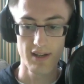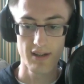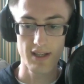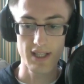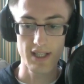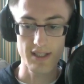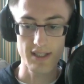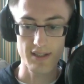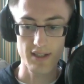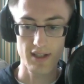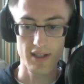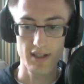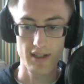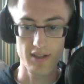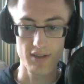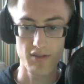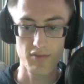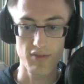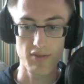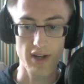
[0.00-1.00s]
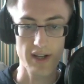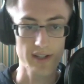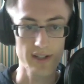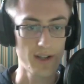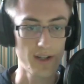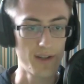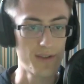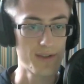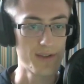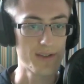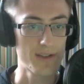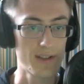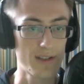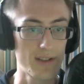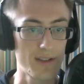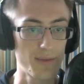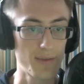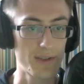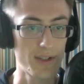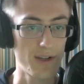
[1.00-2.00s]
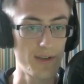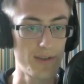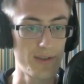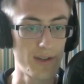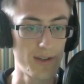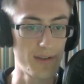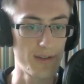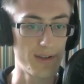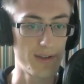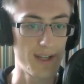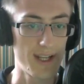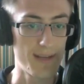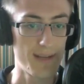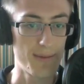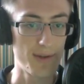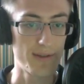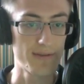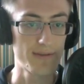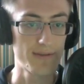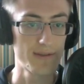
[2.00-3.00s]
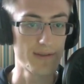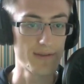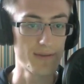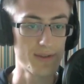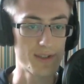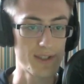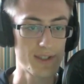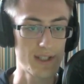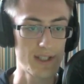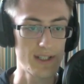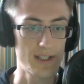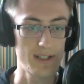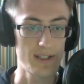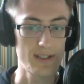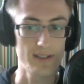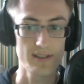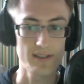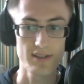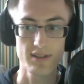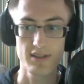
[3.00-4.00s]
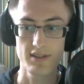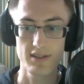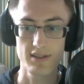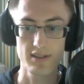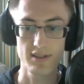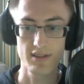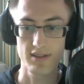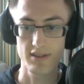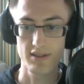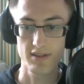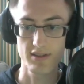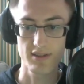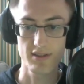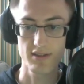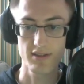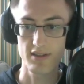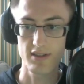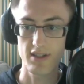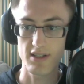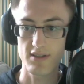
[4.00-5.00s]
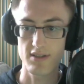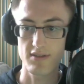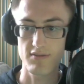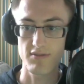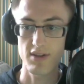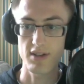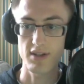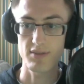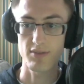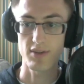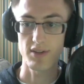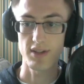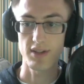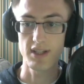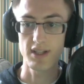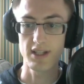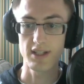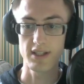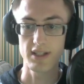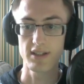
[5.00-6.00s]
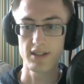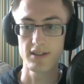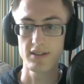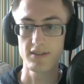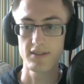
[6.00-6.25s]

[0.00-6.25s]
is the red coaster that we don't know the name of, which is this red one here.